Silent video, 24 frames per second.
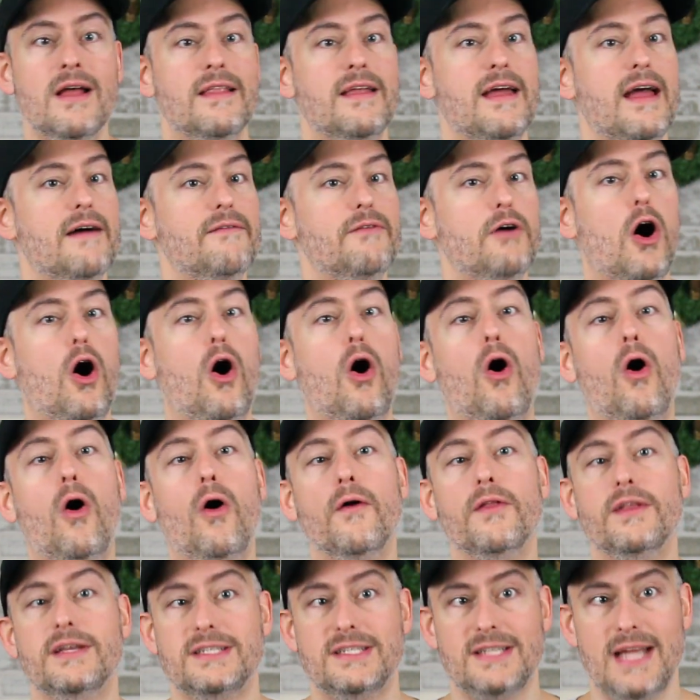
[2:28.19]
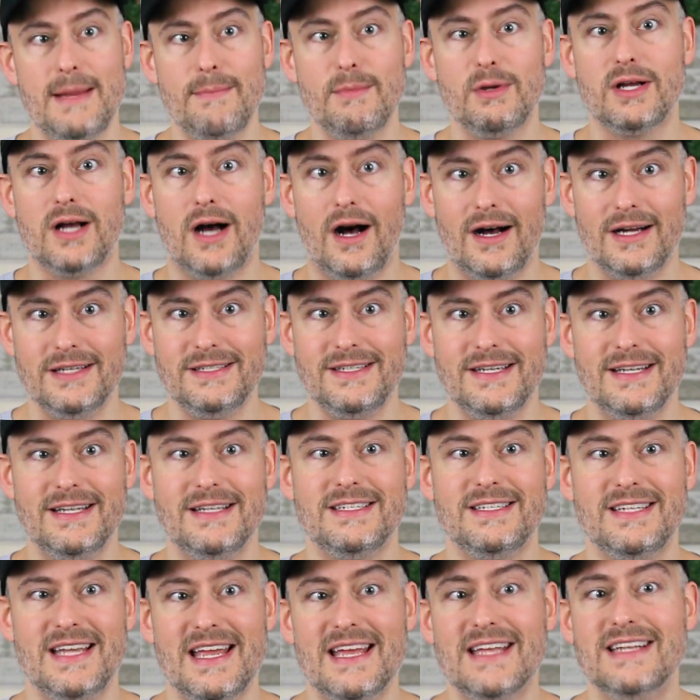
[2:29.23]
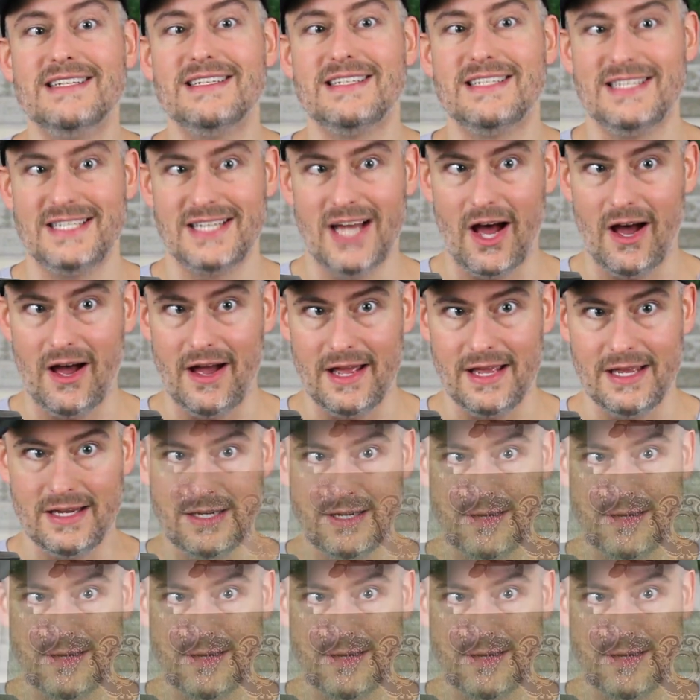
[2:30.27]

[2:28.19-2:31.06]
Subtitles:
They have all the same contents inside.